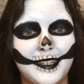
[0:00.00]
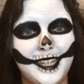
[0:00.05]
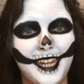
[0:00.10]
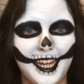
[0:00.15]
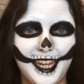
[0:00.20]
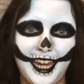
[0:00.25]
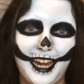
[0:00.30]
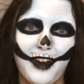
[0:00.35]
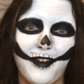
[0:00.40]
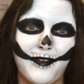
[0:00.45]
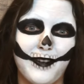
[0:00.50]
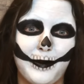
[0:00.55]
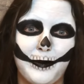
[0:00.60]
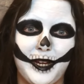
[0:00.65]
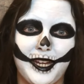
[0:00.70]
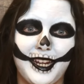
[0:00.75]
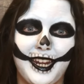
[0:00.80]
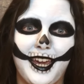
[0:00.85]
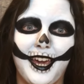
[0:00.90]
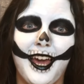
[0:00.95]
Take care,
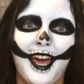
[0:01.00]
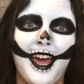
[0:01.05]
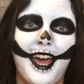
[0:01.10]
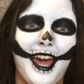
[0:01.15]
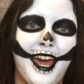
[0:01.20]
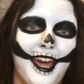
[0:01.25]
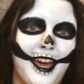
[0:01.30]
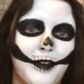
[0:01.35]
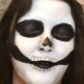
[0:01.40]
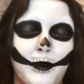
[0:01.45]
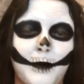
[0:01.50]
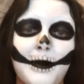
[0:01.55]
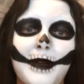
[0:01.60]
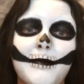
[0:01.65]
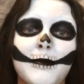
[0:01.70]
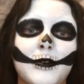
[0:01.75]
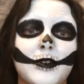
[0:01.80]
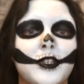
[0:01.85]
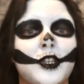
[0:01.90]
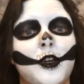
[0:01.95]
everybody. And
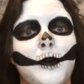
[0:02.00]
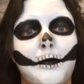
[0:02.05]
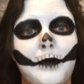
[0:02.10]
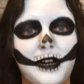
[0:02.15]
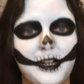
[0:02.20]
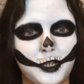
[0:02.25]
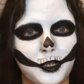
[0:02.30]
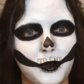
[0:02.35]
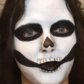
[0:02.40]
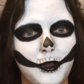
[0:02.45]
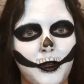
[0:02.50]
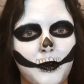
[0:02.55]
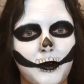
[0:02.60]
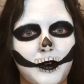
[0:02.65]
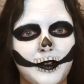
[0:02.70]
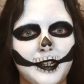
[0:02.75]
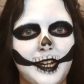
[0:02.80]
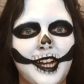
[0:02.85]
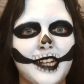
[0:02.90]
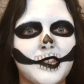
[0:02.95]
remember to punch your
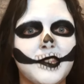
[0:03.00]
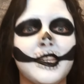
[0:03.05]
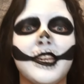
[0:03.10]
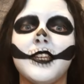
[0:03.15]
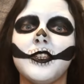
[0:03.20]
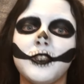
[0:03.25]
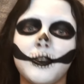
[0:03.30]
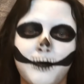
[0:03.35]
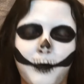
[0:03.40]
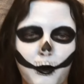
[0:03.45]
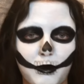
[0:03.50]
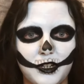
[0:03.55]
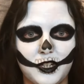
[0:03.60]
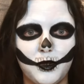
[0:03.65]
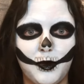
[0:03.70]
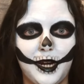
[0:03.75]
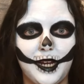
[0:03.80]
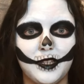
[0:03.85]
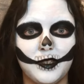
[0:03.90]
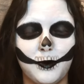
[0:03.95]
local Nazi,
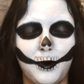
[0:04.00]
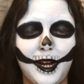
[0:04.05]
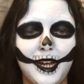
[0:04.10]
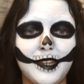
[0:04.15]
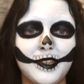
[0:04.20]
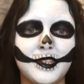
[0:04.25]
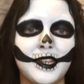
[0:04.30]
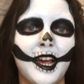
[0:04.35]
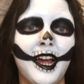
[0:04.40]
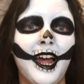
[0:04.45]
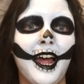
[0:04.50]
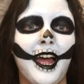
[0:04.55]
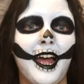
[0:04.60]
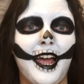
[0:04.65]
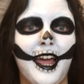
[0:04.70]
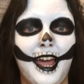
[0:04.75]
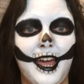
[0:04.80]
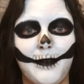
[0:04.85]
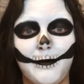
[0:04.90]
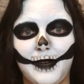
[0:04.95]
support trans rights,
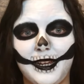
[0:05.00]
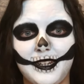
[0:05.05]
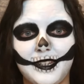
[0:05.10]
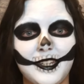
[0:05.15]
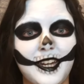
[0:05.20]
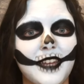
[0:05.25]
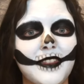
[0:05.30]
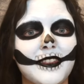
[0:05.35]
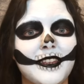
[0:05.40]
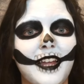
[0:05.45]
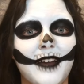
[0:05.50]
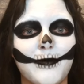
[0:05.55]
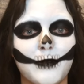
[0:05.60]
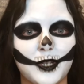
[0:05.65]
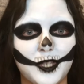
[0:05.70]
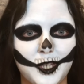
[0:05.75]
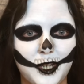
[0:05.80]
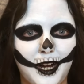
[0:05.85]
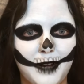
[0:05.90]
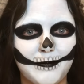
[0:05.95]
and may death
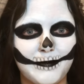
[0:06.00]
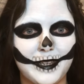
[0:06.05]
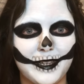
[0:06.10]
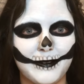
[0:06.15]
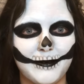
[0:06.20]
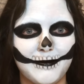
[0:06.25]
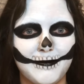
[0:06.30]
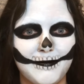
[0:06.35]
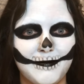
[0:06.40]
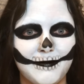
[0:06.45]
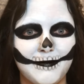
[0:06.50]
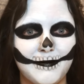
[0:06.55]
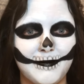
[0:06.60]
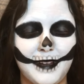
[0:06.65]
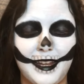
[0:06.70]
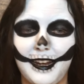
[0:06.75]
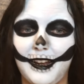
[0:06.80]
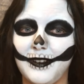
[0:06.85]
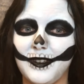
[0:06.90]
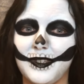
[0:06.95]
never stop you.
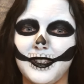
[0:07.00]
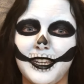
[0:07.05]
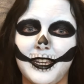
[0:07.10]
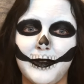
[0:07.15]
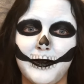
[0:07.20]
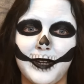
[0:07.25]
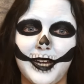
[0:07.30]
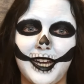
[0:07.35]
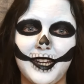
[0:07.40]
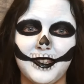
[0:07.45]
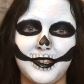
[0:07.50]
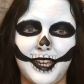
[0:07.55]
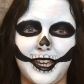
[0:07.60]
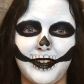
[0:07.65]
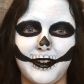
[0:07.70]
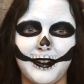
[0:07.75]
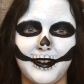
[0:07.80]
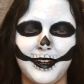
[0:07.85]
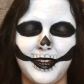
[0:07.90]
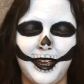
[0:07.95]
And I'll see you guys
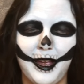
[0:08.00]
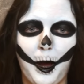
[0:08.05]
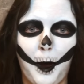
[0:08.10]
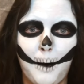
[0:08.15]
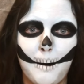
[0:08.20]
later.